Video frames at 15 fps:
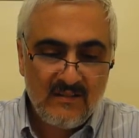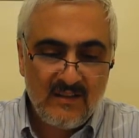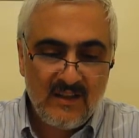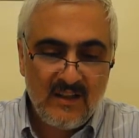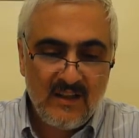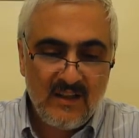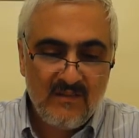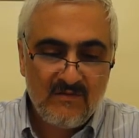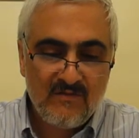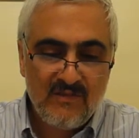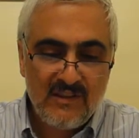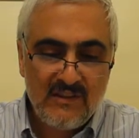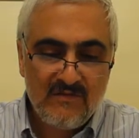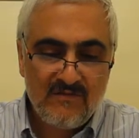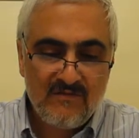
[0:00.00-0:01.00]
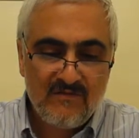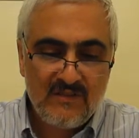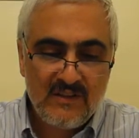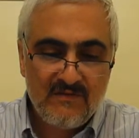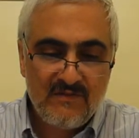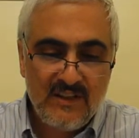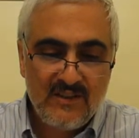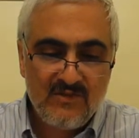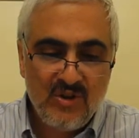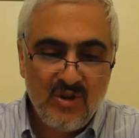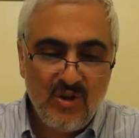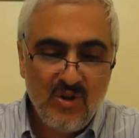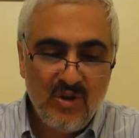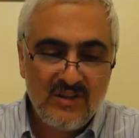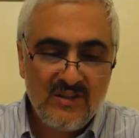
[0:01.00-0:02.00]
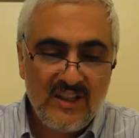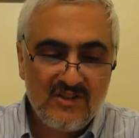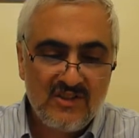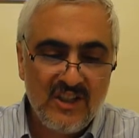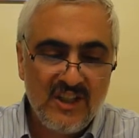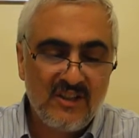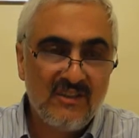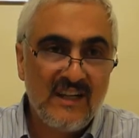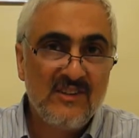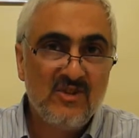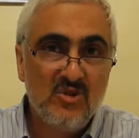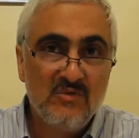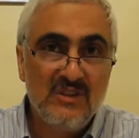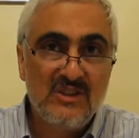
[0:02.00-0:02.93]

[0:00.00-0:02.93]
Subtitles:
v'ledahot hasheker, and to